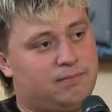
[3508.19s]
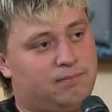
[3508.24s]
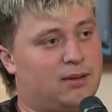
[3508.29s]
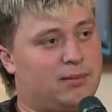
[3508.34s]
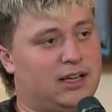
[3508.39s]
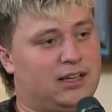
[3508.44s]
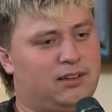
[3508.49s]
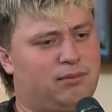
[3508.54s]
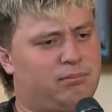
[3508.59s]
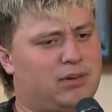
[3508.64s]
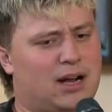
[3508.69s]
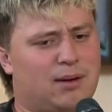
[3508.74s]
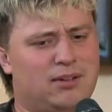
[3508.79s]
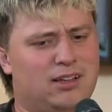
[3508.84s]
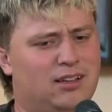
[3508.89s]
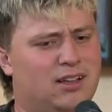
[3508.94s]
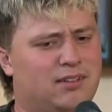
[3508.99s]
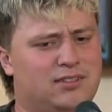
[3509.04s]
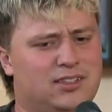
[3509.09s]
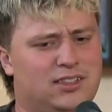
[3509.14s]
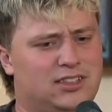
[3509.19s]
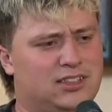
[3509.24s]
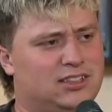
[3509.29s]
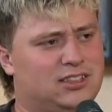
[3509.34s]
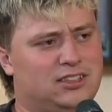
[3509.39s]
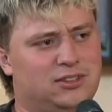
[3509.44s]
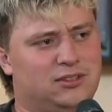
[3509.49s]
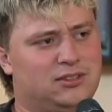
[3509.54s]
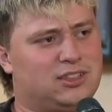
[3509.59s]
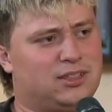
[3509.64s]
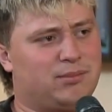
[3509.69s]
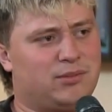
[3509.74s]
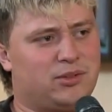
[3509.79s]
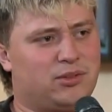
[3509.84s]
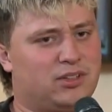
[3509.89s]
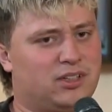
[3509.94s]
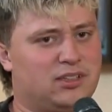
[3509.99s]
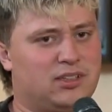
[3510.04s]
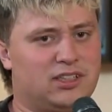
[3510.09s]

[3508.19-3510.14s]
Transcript: I'd probably love to just do some sort of